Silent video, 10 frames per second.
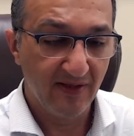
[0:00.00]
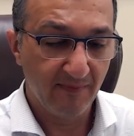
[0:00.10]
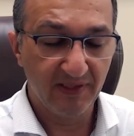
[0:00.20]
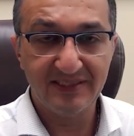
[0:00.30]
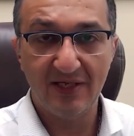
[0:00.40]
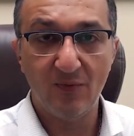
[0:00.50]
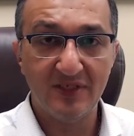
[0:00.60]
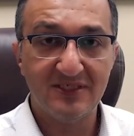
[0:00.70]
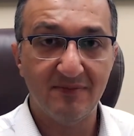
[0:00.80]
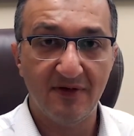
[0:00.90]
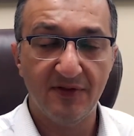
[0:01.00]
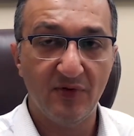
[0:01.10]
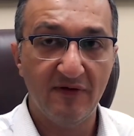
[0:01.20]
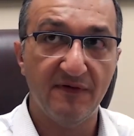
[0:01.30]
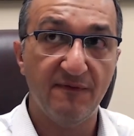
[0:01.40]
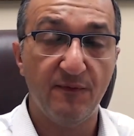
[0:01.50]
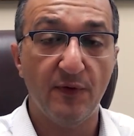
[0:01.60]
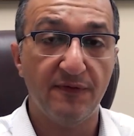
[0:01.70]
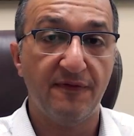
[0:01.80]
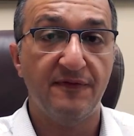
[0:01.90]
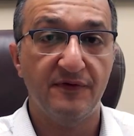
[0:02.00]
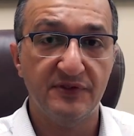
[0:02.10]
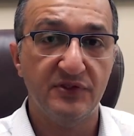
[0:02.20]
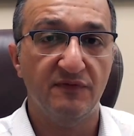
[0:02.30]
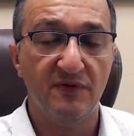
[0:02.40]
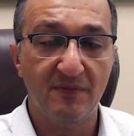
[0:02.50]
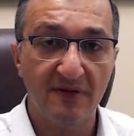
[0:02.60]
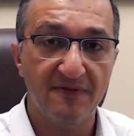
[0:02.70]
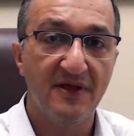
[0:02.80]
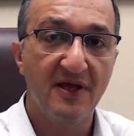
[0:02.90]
But let's say once a month or every fourth Thursday of the month,